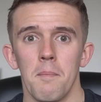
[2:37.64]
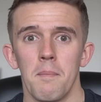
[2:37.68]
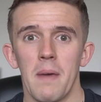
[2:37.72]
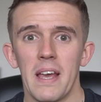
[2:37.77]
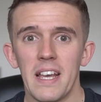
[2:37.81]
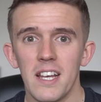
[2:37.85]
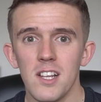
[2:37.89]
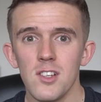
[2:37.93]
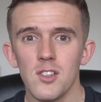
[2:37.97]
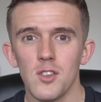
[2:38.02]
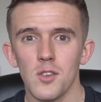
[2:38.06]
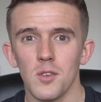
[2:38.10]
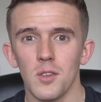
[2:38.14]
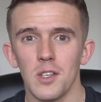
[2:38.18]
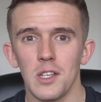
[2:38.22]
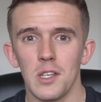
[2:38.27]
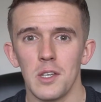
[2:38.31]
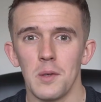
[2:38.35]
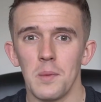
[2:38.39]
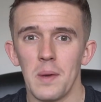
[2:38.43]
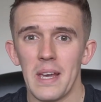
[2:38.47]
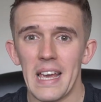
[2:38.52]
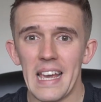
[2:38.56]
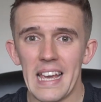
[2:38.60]
Making sure that
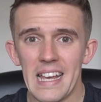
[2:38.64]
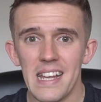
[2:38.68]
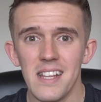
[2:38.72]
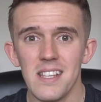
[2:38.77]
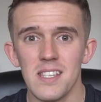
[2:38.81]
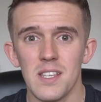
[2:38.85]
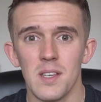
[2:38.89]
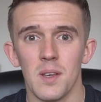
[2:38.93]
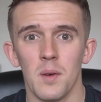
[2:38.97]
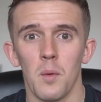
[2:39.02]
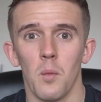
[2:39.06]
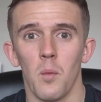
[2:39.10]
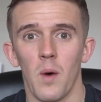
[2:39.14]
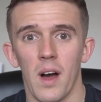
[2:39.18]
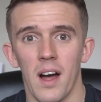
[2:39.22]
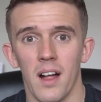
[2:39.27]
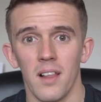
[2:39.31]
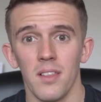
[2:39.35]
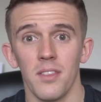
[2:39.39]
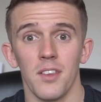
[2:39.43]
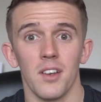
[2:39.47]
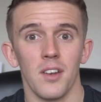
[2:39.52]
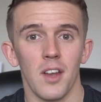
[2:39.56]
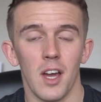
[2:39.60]
you eat well
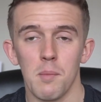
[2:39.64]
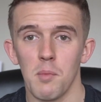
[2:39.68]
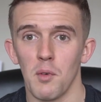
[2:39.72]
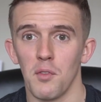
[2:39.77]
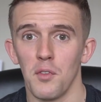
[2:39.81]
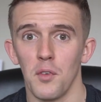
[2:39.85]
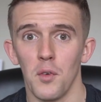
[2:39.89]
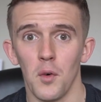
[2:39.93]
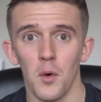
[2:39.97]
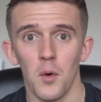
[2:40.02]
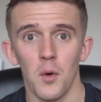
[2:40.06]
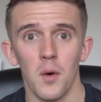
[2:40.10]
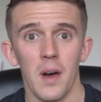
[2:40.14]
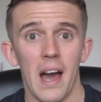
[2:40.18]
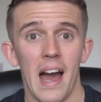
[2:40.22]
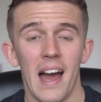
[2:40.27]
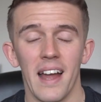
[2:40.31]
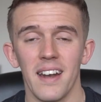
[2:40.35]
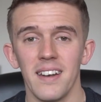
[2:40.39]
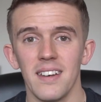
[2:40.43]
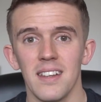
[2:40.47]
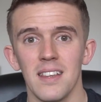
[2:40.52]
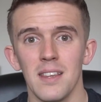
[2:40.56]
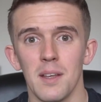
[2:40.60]
the night before
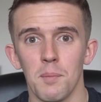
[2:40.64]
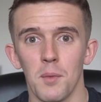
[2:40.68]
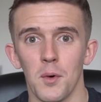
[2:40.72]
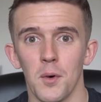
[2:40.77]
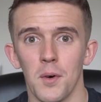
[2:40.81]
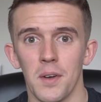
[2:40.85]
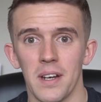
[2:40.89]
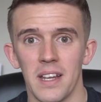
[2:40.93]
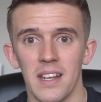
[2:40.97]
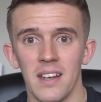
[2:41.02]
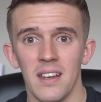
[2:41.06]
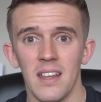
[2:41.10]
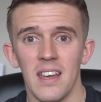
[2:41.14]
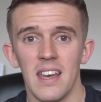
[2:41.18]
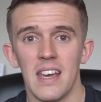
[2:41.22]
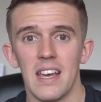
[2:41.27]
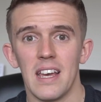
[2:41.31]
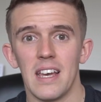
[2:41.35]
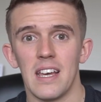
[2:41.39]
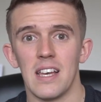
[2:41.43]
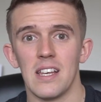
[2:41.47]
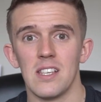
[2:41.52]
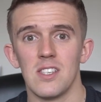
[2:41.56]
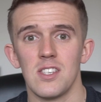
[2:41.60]
and in the morning
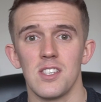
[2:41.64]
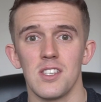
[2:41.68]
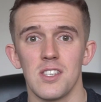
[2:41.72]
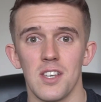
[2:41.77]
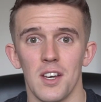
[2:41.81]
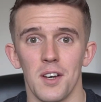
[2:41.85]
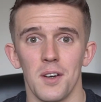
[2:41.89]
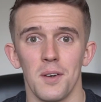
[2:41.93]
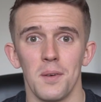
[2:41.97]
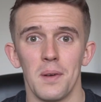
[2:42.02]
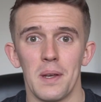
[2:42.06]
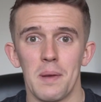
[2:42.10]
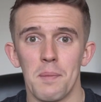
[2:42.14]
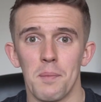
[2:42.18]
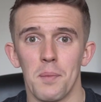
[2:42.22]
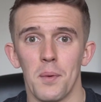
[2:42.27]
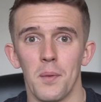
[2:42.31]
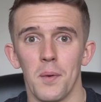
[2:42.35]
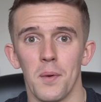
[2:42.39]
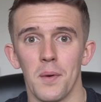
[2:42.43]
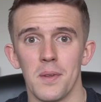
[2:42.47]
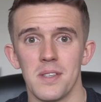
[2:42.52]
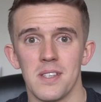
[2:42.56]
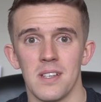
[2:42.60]
is so
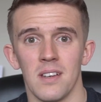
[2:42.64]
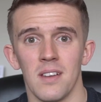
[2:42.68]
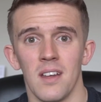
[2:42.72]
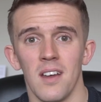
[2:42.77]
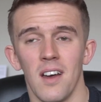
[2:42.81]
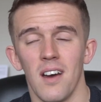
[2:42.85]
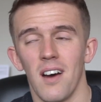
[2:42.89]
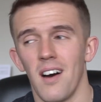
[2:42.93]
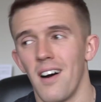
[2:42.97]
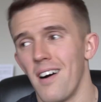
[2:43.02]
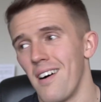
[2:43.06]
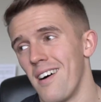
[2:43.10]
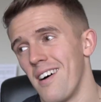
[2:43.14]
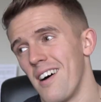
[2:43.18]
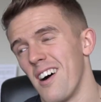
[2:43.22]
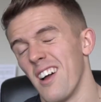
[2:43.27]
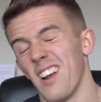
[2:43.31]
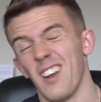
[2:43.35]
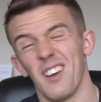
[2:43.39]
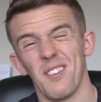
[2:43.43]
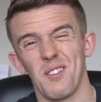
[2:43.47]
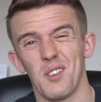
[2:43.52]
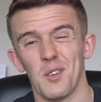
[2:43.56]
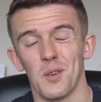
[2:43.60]
important. I
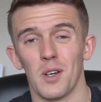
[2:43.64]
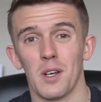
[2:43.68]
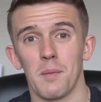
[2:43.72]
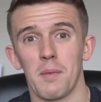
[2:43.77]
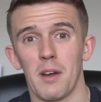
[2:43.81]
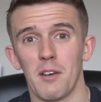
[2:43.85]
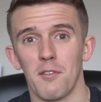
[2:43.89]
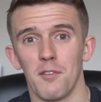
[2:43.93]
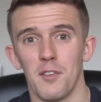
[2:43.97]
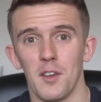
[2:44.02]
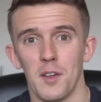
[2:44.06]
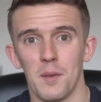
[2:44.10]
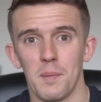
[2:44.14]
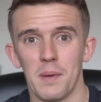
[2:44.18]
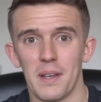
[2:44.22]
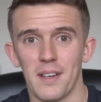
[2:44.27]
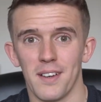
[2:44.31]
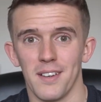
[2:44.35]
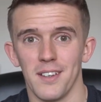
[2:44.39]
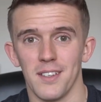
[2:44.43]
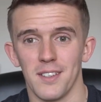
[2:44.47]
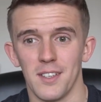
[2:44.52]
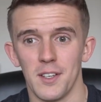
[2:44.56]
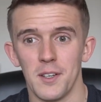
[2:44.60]
love talking about food
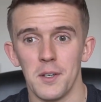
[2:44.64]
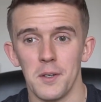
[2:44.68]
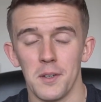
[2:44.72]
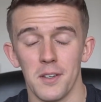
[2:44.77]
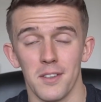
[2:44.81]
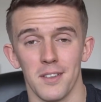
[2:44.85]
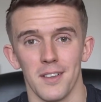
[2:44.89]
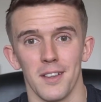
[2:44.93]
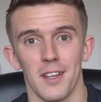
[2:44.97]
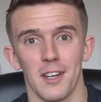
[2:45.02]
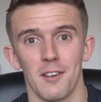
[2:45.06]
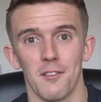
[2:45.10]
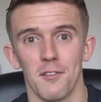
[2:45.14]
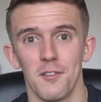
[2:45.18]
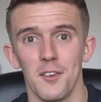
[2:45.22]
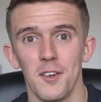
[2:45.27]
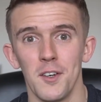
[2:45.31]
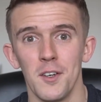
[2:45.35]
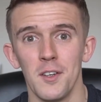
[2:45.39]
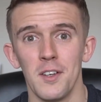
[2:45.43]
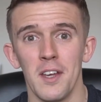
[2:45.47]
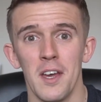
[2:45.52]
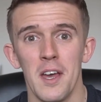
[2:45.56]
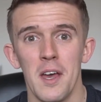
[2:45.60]
because who doesn't like
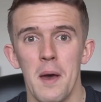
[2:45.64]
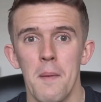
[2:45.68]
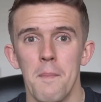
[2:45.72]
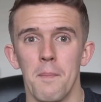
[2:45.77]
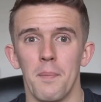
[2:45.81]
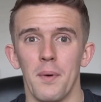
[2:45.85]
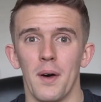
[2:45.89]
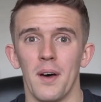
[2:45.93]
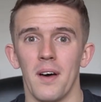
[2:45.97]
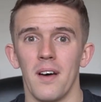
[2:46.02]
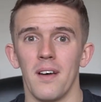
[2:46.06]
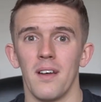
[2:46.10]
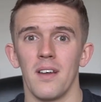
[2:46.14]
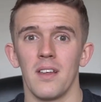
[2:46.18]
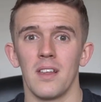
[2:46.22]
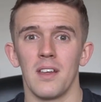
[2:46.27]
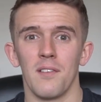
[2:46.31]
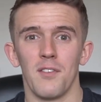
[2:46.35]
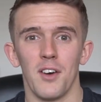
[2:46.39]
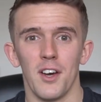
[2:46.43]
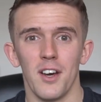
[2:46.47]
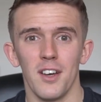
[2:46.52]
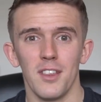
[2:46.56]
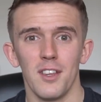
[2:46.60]
food? But
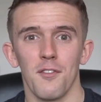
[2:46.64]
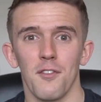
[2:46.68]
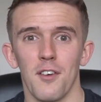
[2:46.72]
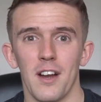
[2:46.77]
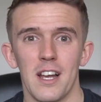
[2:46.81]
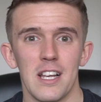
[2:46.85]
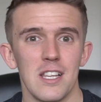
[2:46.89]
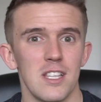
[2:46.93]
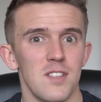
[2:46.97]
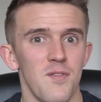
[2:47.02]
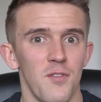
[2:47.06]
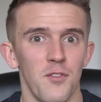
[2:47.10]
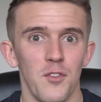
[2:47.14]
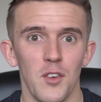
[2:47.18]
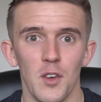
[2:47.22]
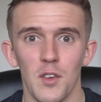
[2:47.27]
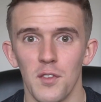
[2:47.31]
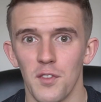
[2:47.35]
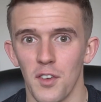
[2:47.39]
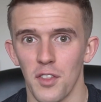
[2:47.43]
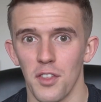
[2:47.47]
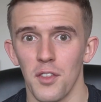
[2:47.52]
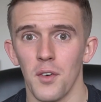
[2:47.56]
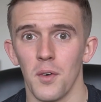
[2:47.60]
you've heard the phrase food
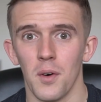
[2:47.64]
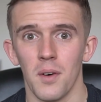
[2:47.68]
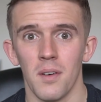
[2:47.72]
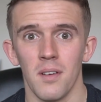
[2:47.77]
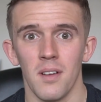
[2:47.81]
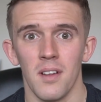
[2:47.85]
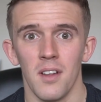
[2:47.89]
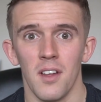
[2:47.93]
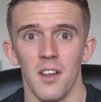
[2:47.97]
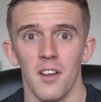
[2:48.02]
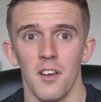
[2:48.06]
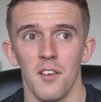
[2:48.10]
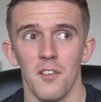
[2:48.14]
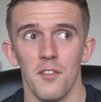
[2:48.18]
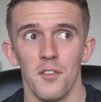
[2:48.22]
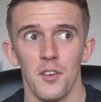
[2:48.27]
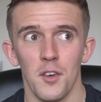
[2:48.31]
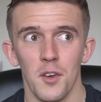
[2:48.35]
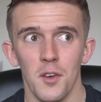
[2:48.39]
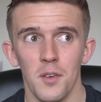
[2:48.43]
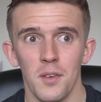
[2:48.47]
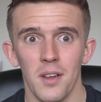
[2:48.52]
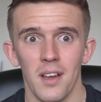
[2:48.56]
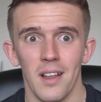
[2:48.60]
for thought.
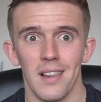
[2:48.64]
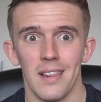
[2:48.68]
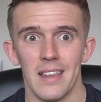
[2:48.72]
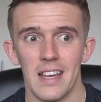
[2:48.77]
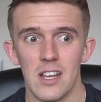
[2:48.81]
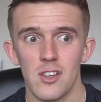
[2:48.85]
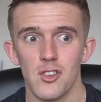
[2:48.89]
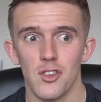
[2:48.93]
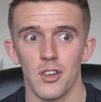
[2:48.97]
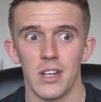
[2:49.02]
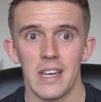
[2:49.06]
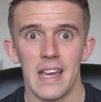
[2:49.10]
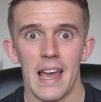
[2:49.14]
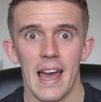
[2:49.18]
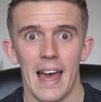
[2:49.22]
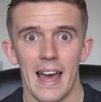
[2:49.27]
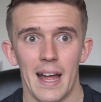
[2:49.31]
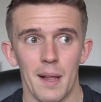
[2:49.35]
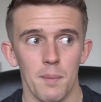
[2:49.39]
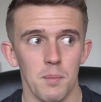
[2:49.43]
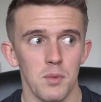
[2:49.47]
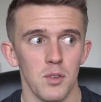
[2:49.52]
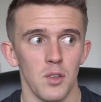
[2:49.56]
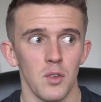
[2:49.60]
Food literally
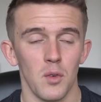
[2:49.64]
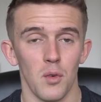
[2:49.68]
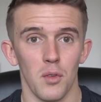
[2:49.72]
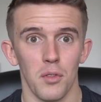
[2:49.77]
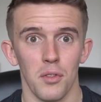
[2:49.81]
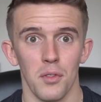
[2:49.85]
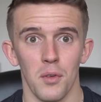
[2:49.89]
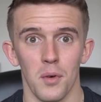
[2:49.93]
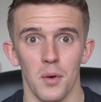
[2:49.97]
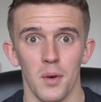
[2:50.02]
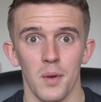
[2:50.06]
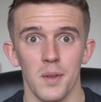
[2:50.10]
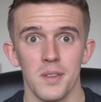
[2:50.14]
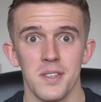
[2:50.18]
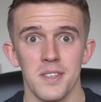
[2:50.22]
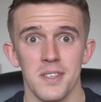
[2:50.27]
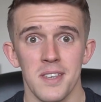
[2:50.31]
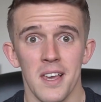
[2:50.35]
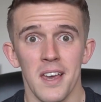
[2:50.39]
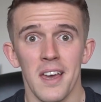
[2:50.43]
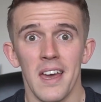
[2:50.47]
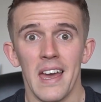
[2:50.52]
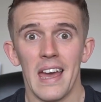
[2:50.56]
helps your thoughts.